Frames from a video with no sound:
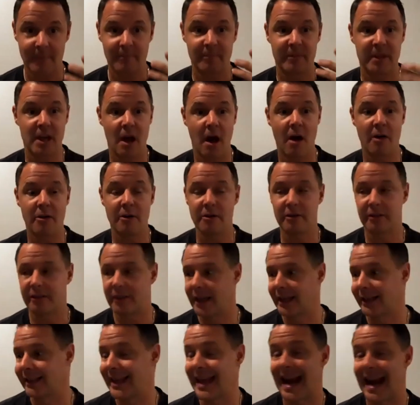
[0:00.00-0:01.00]
The other
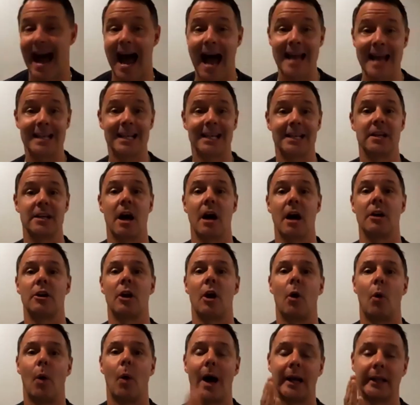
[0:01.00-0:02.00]
thing that I did not
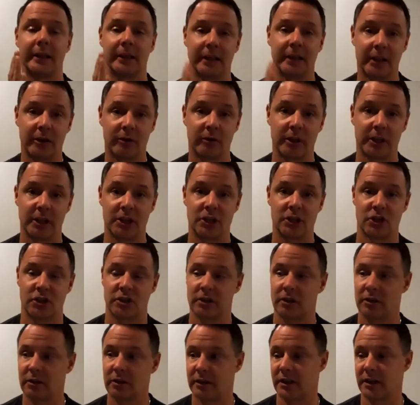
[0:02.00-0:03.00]
know, I literally just
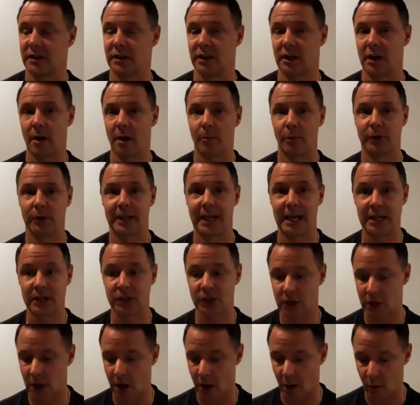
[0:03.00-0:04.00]
learned this a couple days
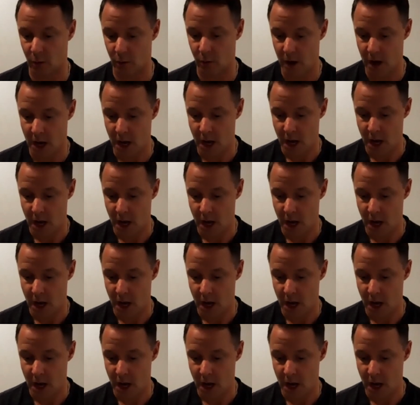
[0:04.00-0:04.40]
ago.